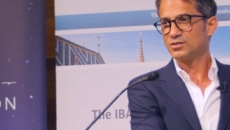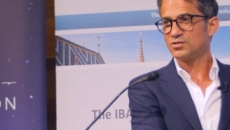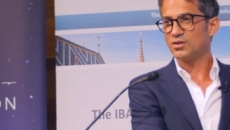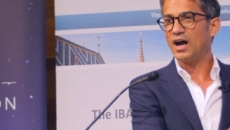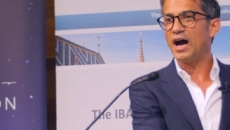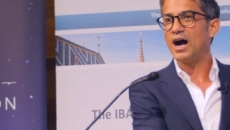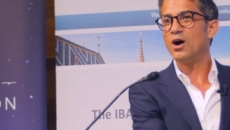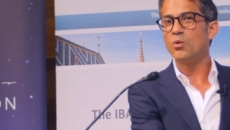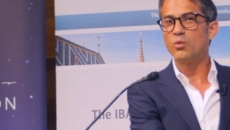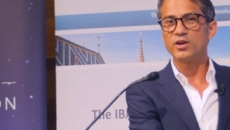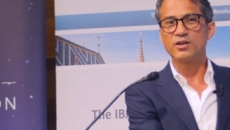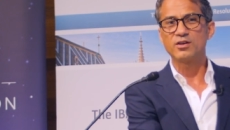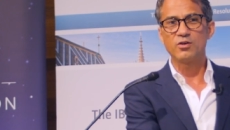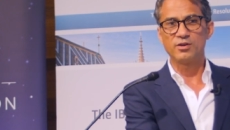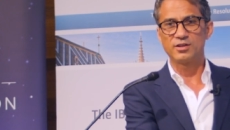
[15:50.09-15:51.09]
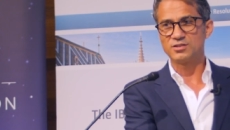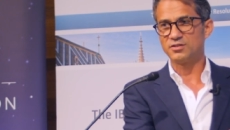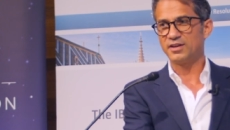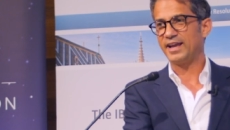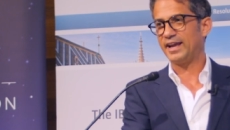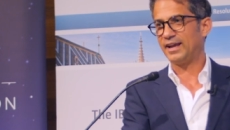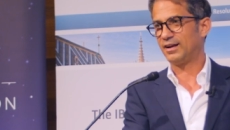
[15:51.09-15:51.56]
to how we're going
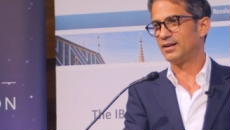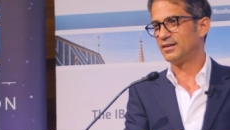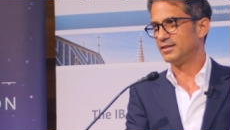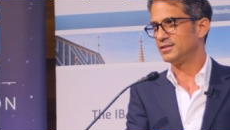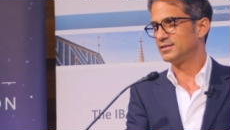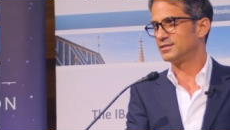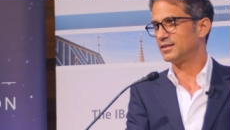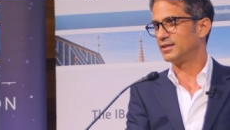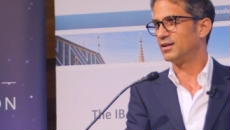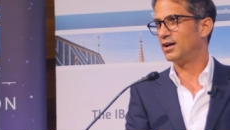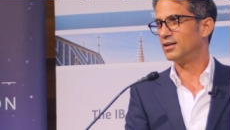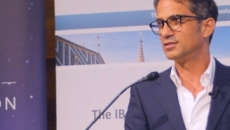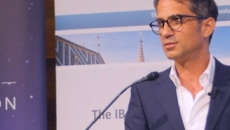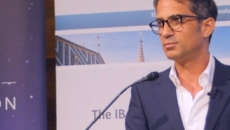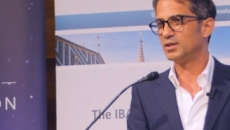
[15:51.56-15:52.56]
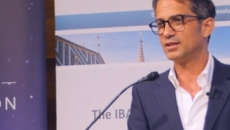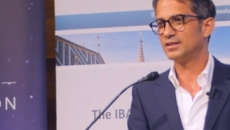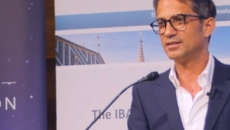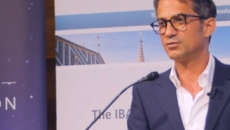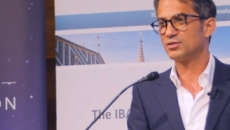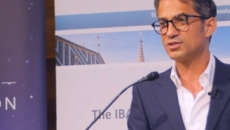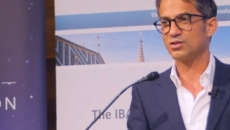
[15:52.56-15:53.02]
to handle it and
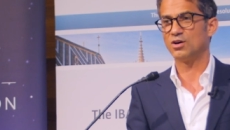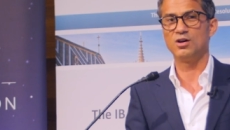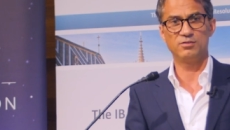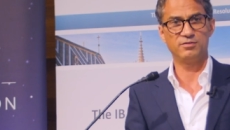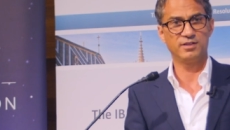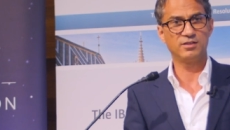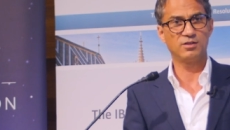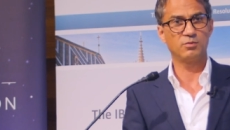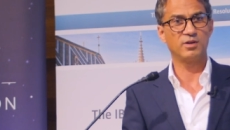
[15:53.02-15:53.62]
ultimately resolve it,